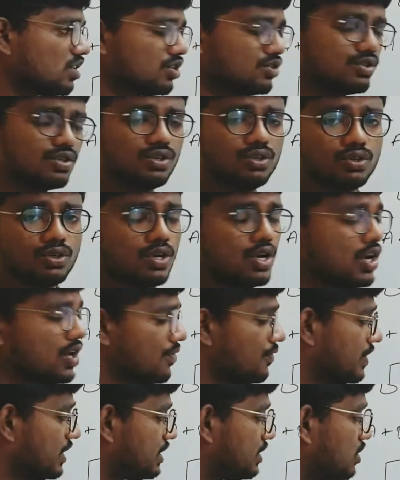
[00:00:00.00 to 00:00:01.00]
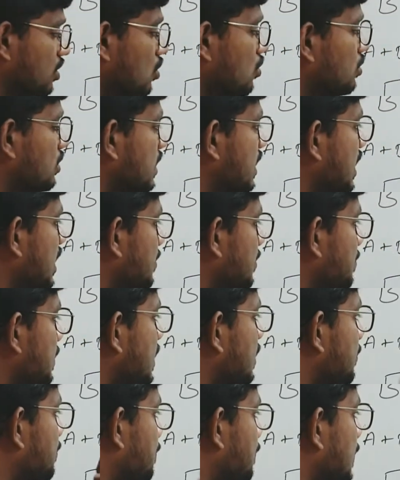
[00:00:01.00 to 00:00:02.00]
So without
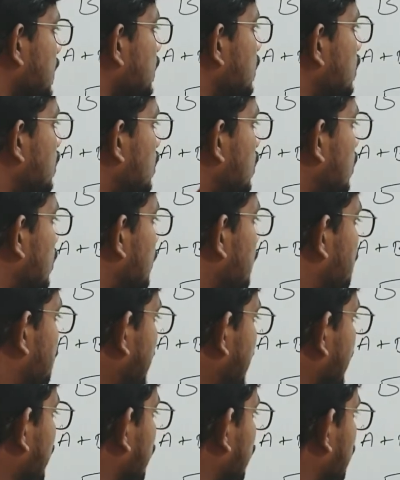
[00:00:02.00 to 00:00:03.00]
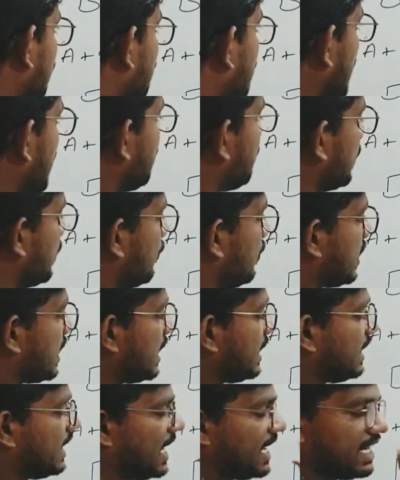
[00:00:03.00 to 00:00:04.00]
keeping a pen on the paper, we
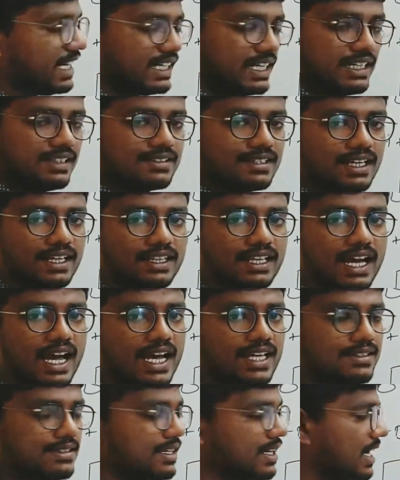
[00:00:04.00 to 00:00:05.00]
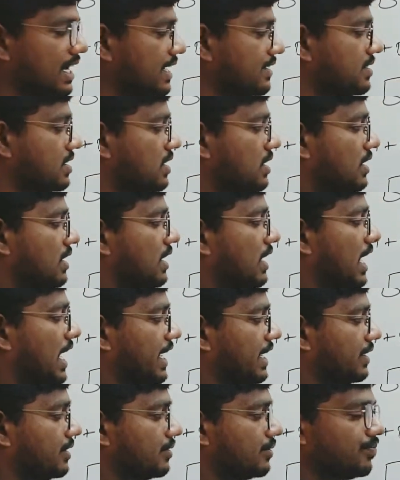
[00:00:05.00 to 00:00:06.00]
can directly say the answer as
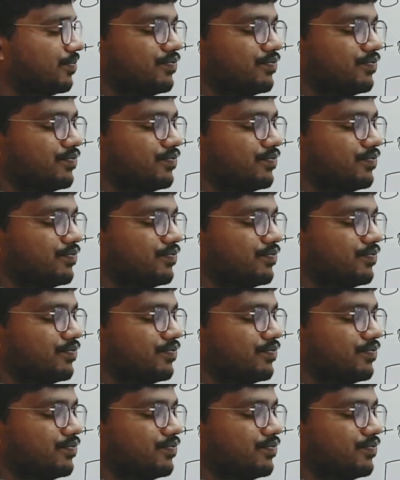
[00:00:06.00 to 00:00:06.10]
9.